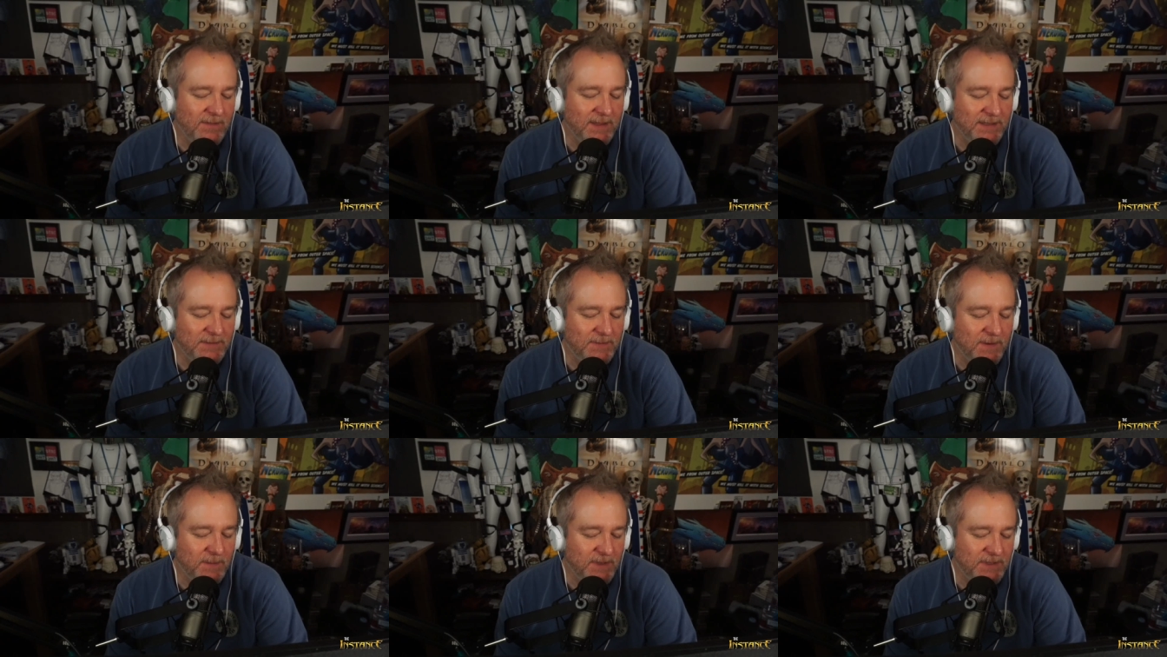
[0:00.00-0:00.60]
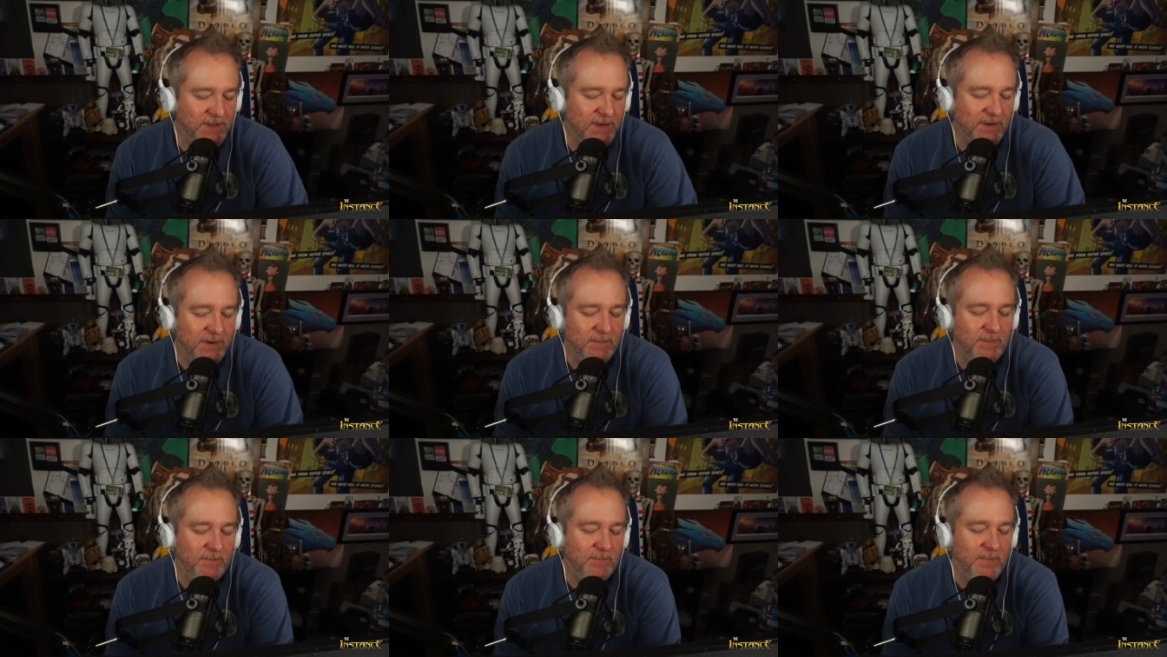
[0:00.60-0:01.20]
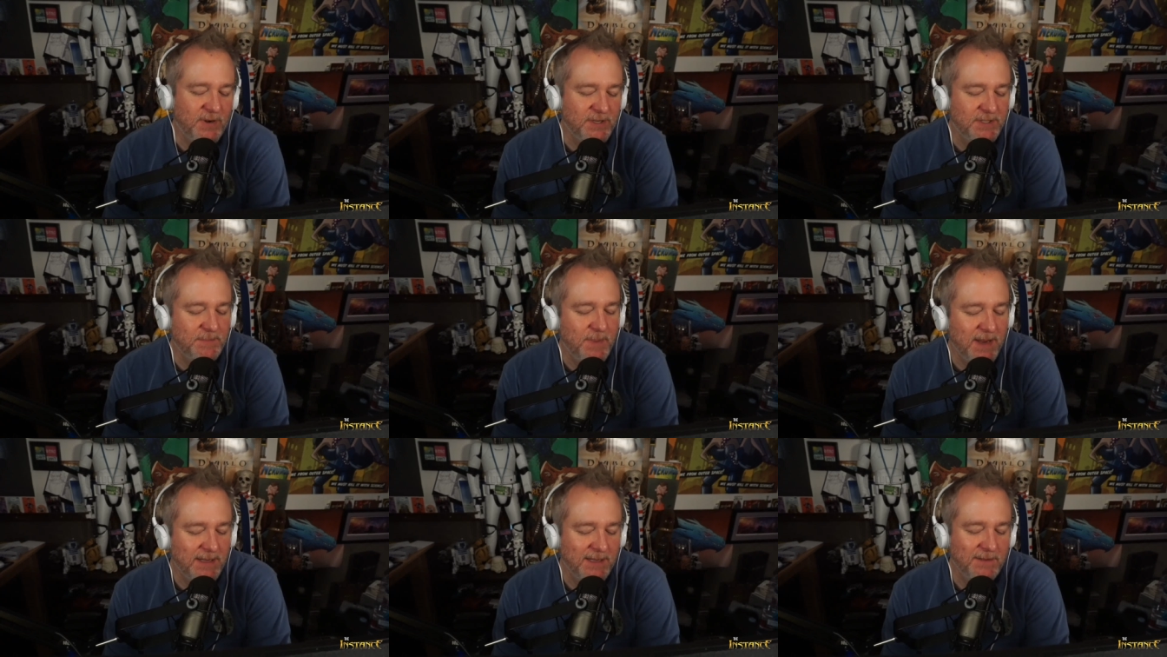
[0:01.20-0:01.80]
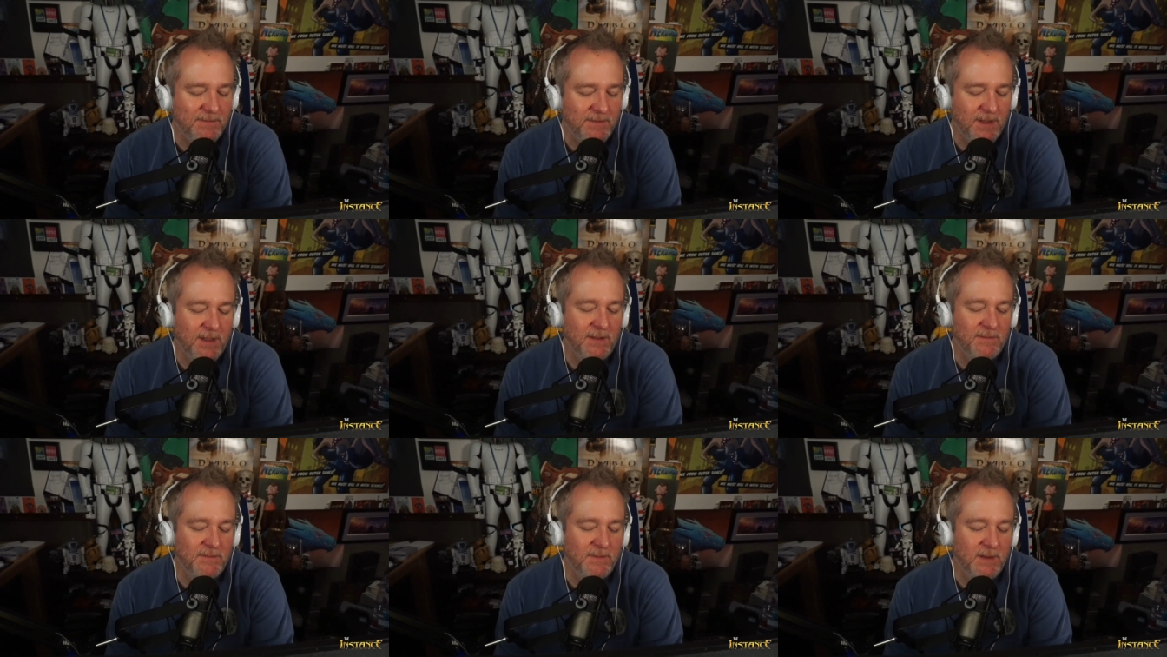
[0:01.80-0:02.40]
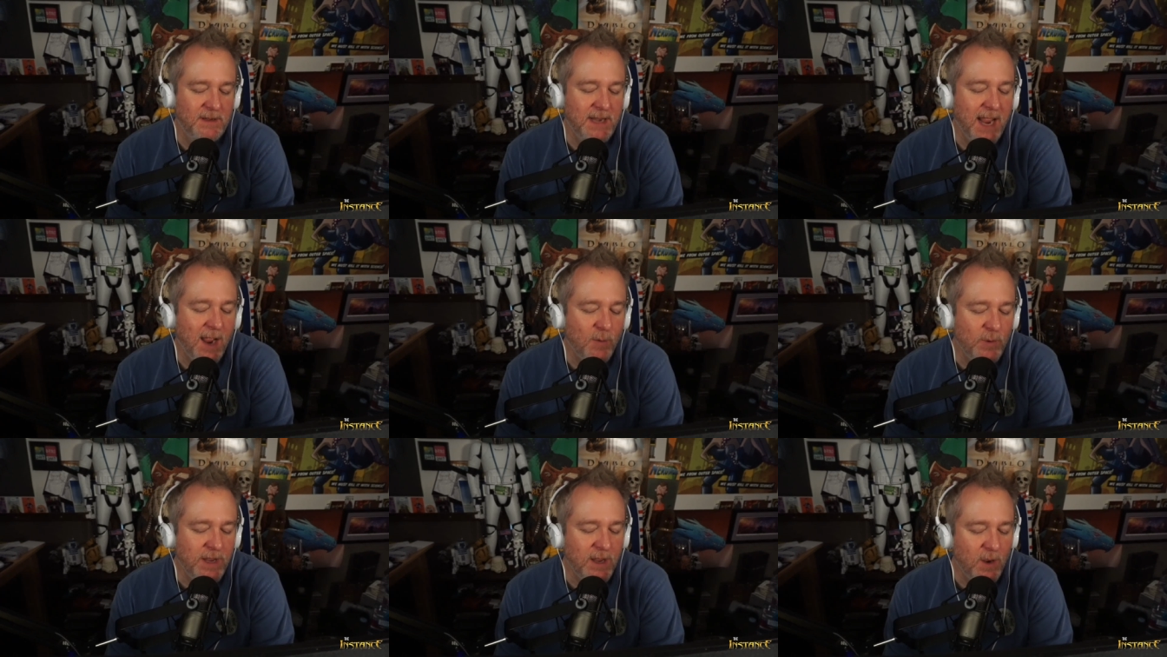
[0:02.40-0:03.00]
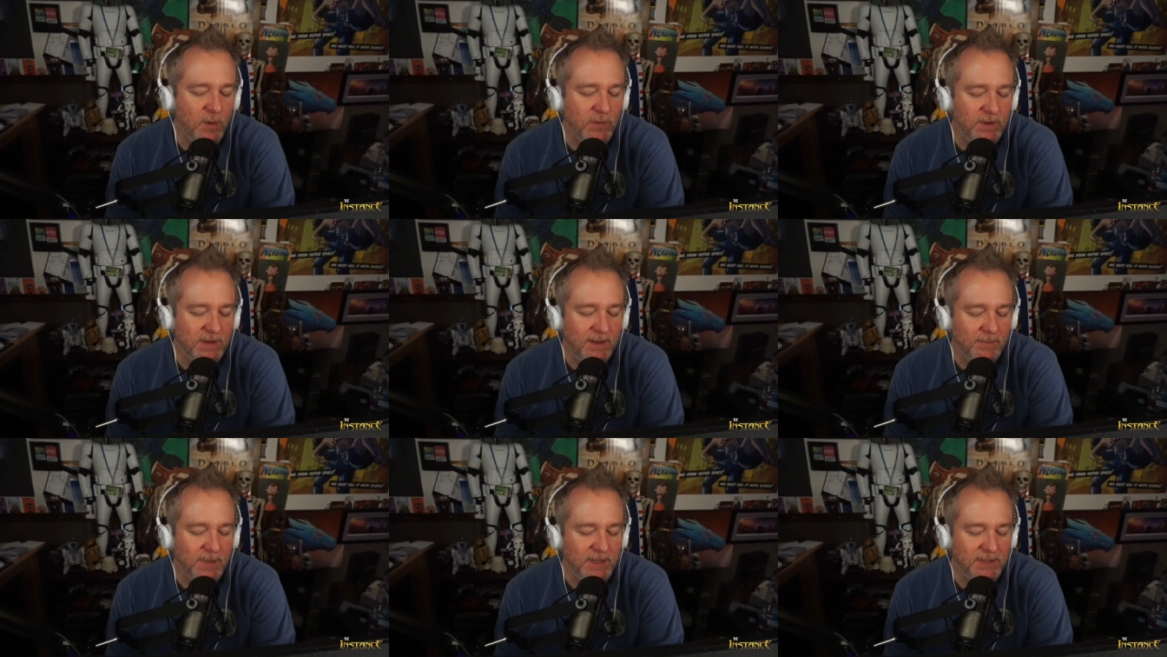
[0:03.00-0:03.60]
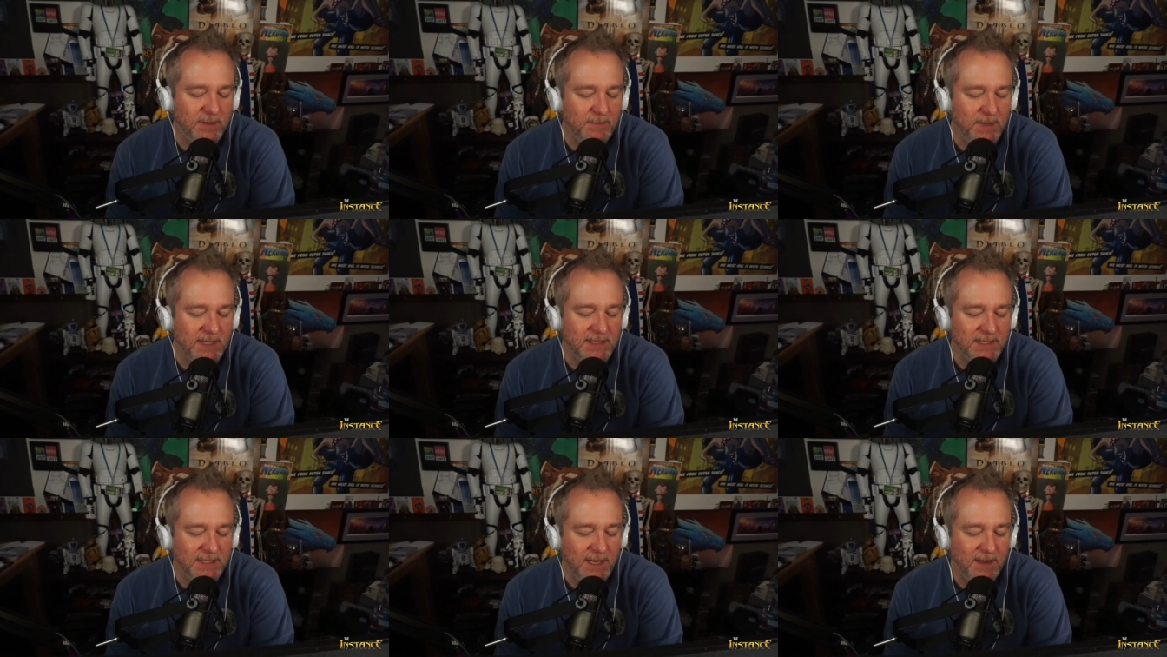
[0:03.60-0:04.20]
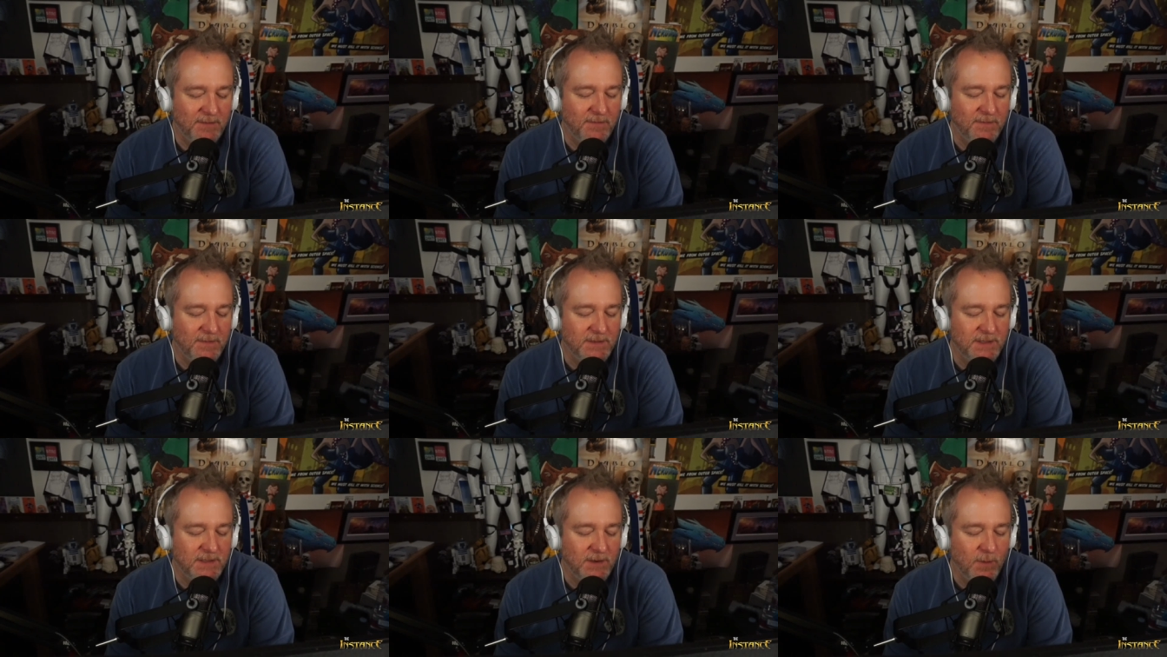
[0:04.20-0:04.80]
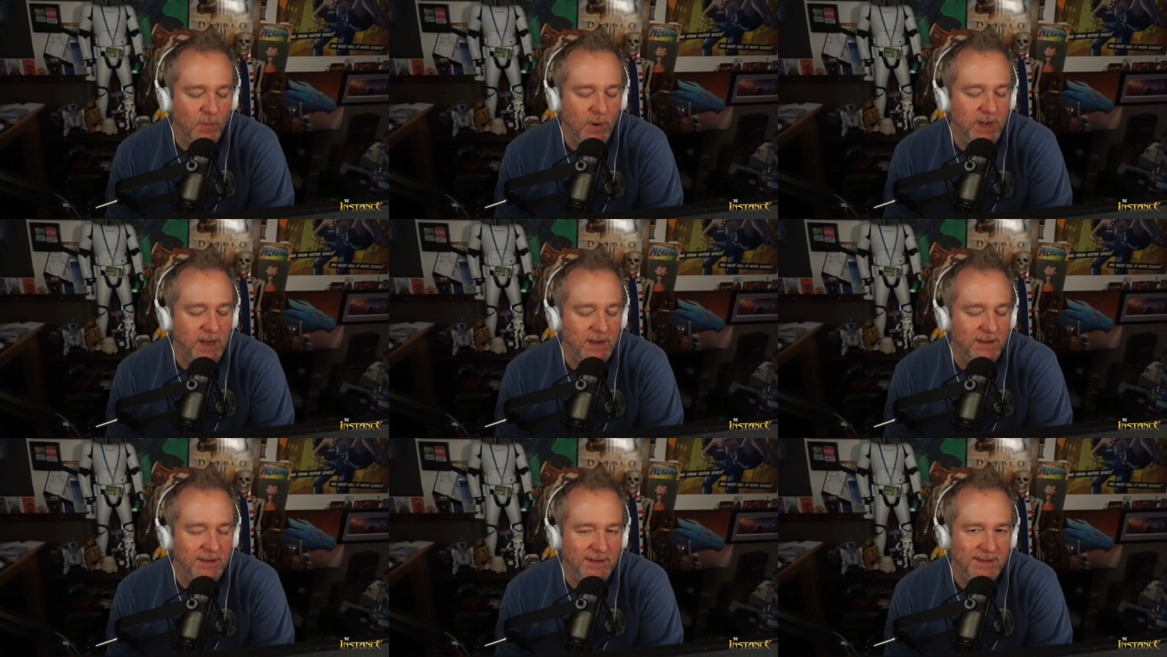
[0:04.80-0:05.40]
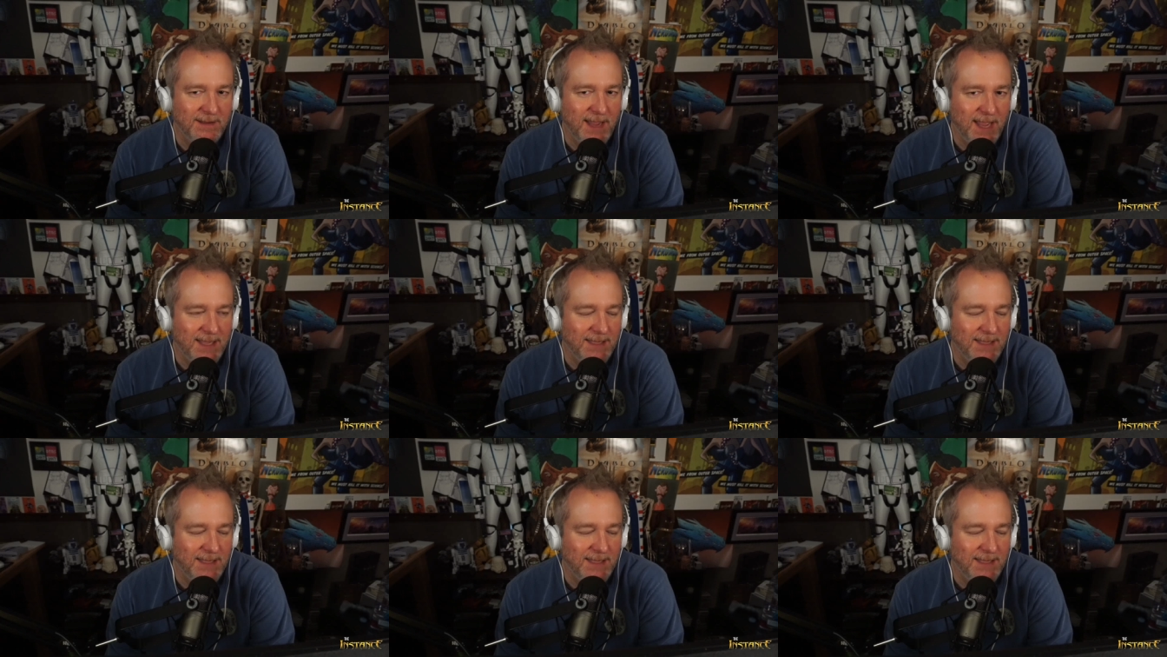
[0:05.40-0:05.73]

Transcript: this from a certain perspective of now we own a bunch of big stuff. Yeah, so we want you, it all yeah.